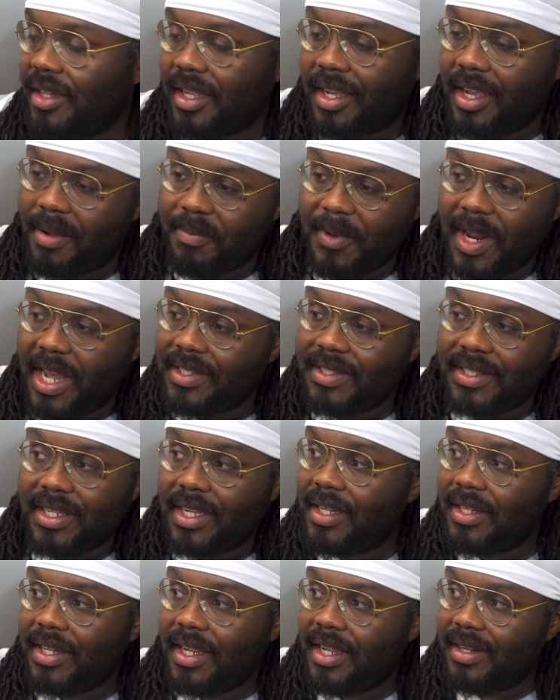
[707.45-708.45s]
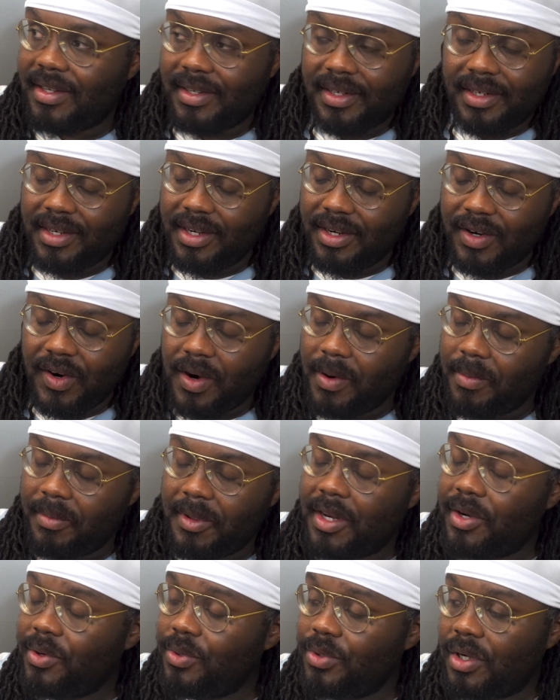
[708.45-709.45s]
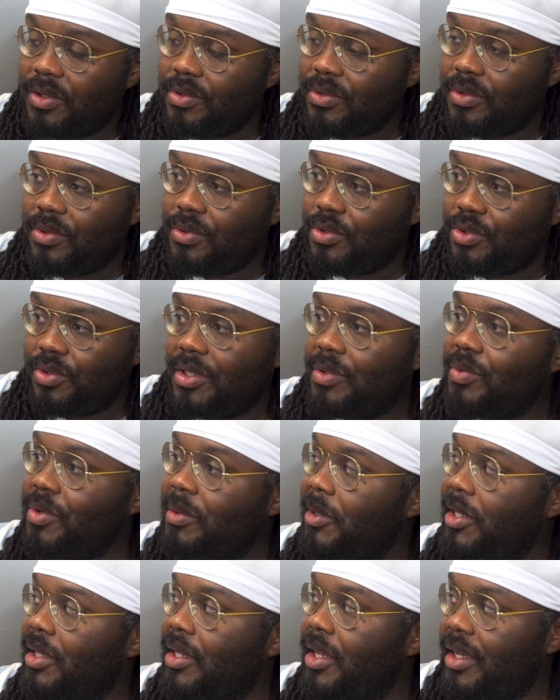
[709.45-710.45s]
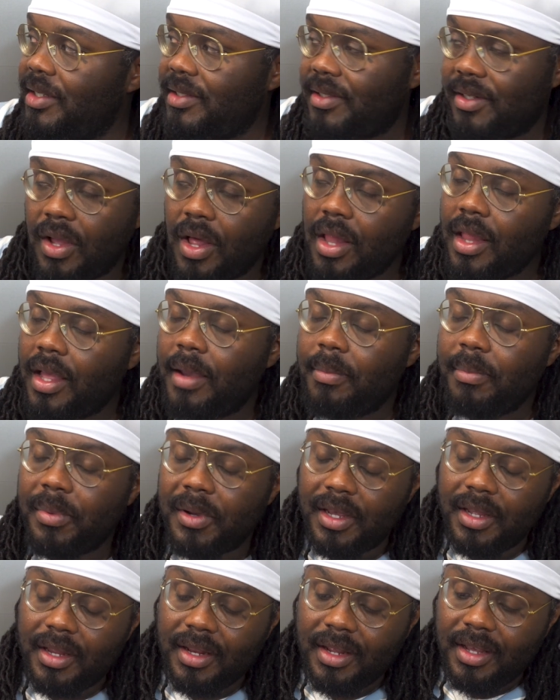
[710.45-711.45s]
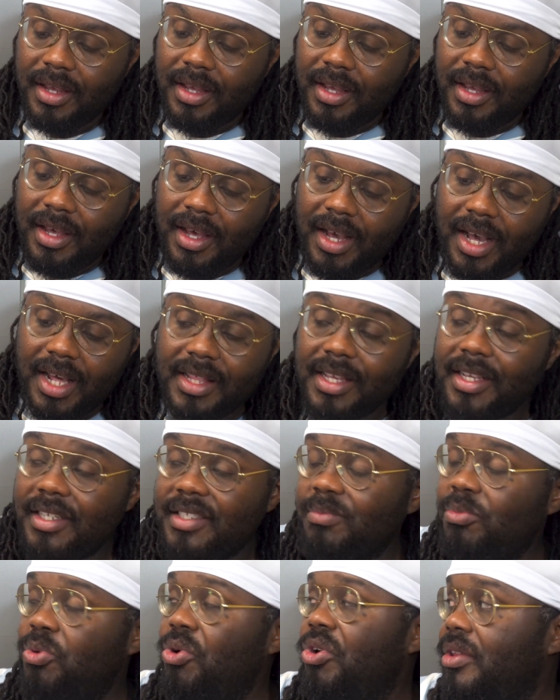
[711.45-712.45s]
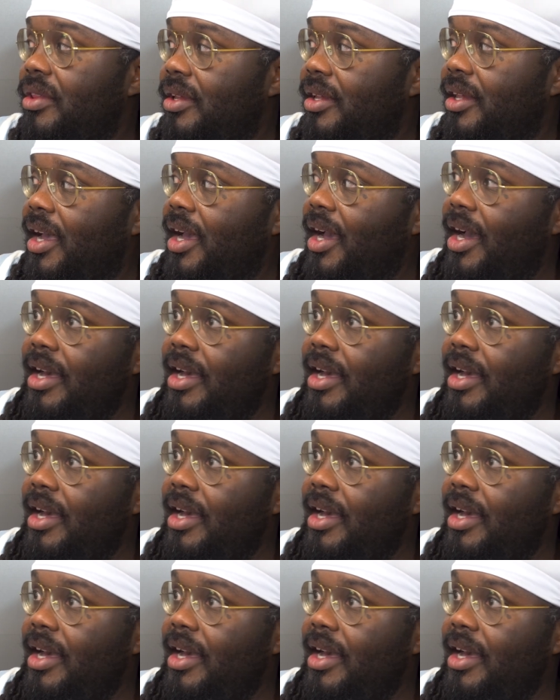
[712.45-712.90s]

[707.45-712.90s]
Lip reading: Like I'm not saying that there aren't men who treat women less and all that, but I think it's more than that.